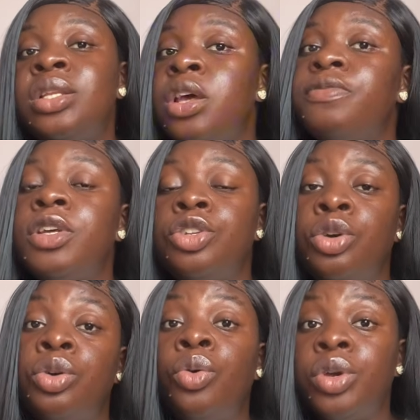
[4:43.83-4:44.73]
definitely
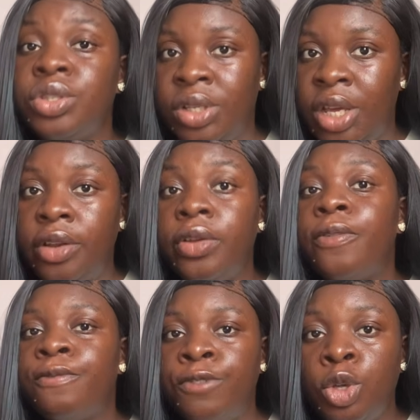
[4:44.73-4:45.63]
you're not going to get
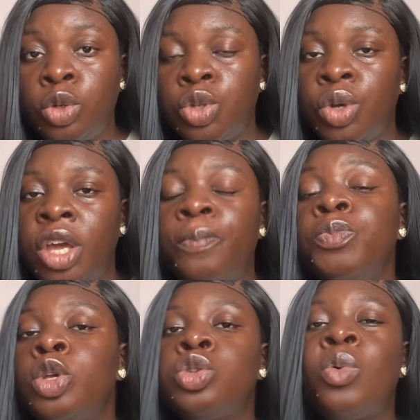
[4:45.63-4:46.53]
views. Okay,
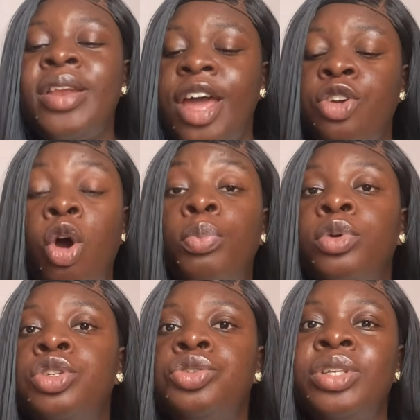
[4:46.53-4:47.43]
so whether you
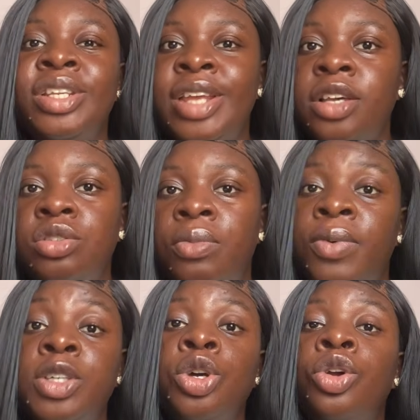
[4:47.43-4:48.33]
upload through the desktop
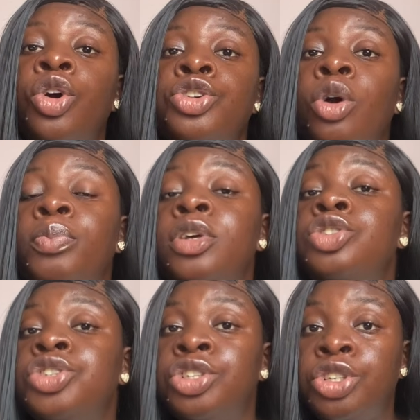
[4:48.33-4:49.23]
version or you
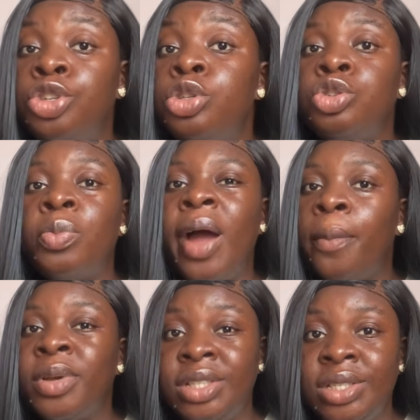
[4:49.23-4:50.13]
upload through the YouTube
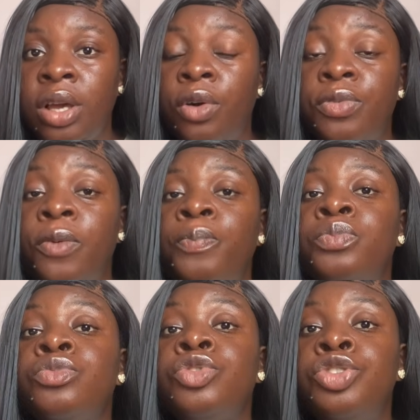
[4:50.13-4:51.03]
app itself,
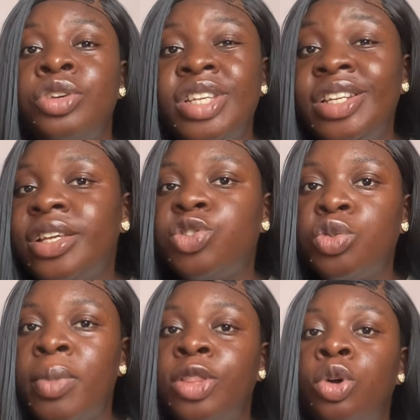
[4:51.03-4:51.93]
using these
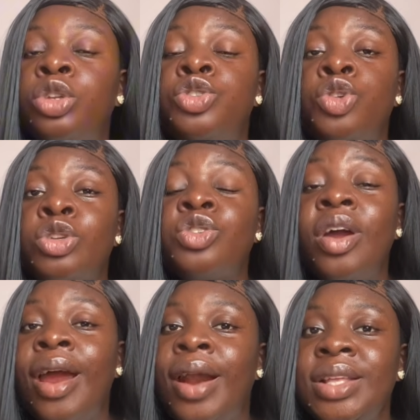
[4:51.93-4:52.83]
two methods does
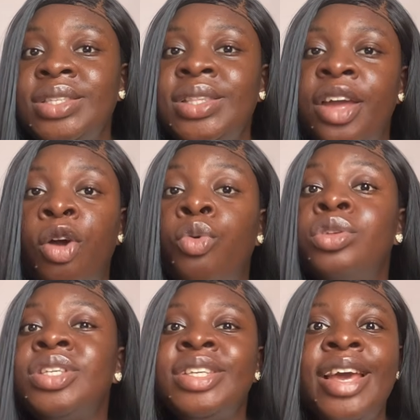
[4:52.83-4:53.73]
not guarantee that you're
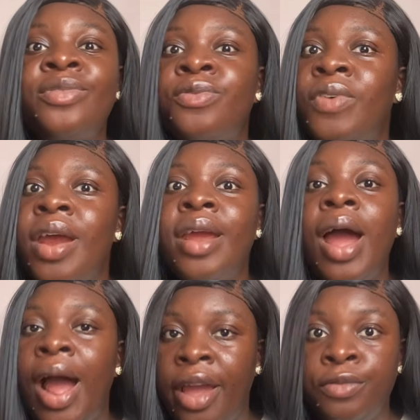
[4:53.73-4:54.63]
going to get very
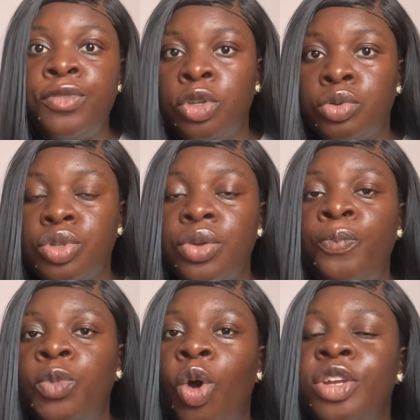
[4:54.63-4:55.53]
high views.
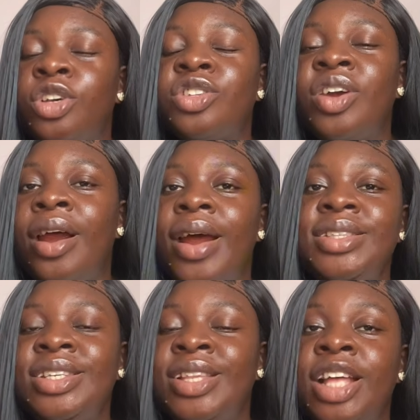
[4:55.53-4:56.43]
or it does not
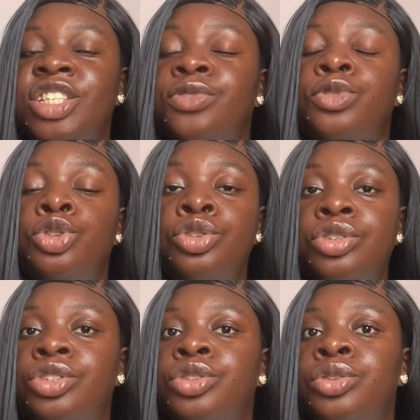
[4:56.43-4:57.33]
guarantee that if you
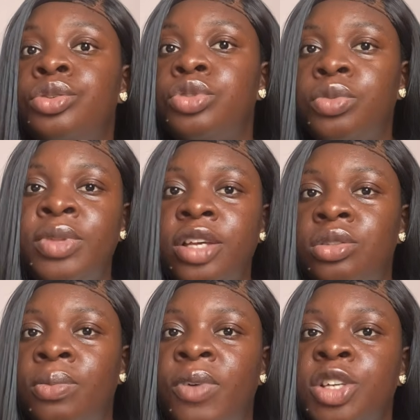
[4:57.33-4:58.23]
use YouTube
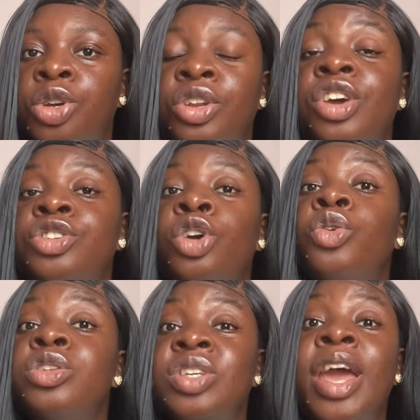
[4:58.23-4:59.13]
desktop version, you're
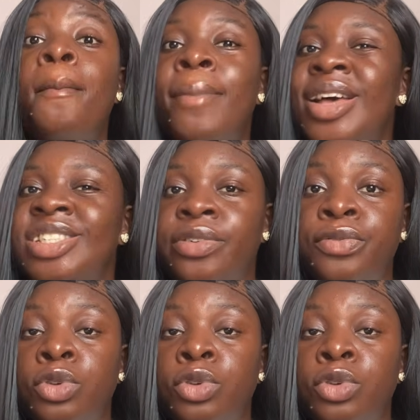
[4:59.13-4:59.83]
going to get massive